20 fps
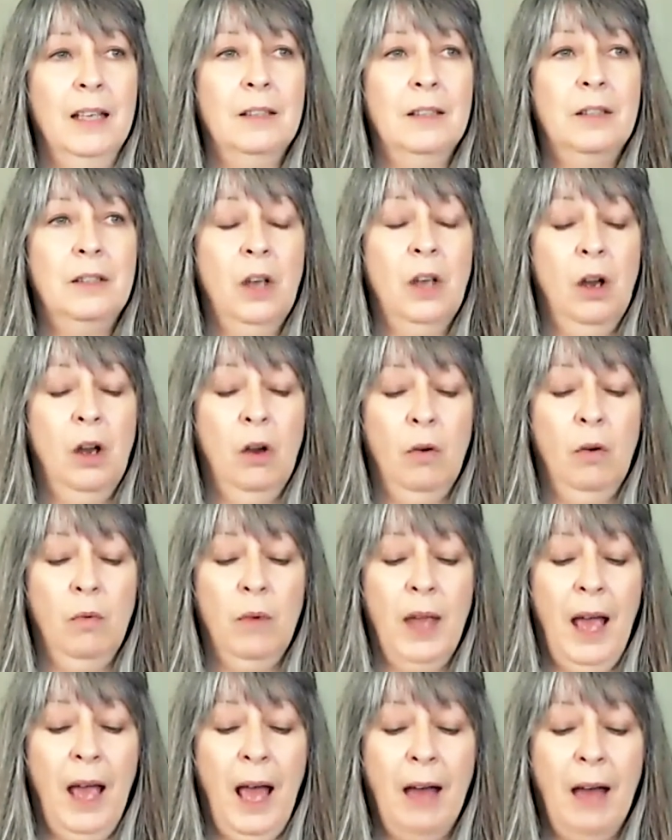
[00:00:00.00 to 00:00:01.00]
so
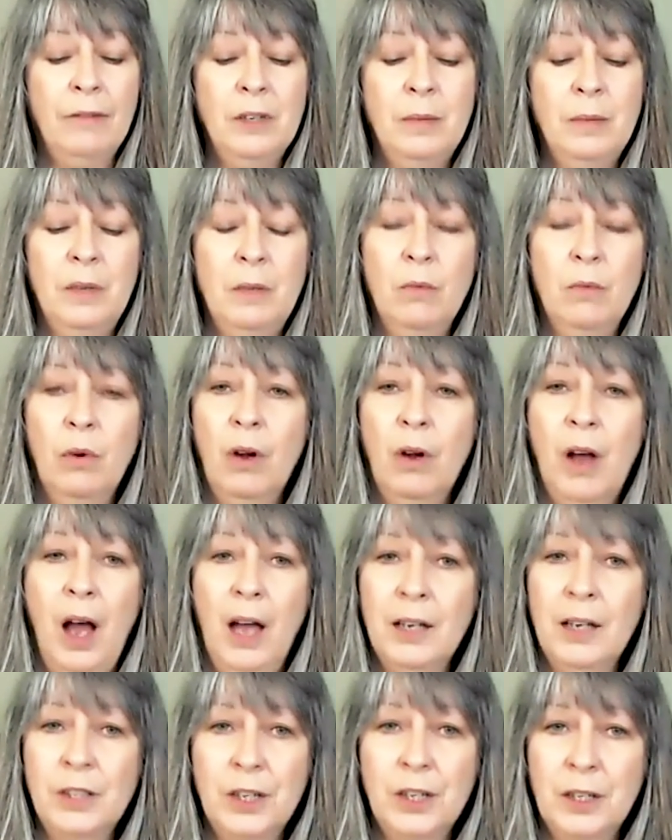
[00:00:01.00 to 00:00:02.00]
we have to be more
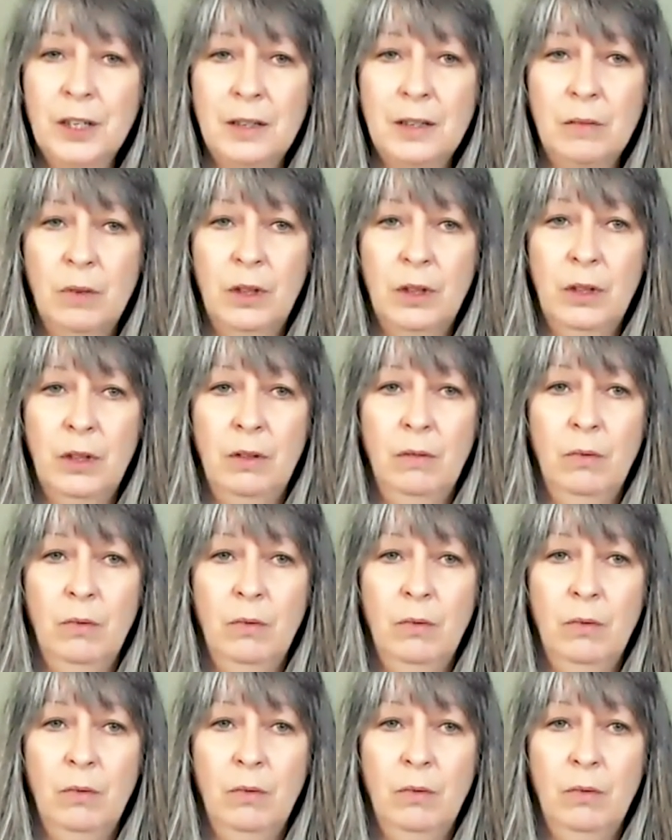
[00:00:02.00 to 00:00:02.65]
conscious when,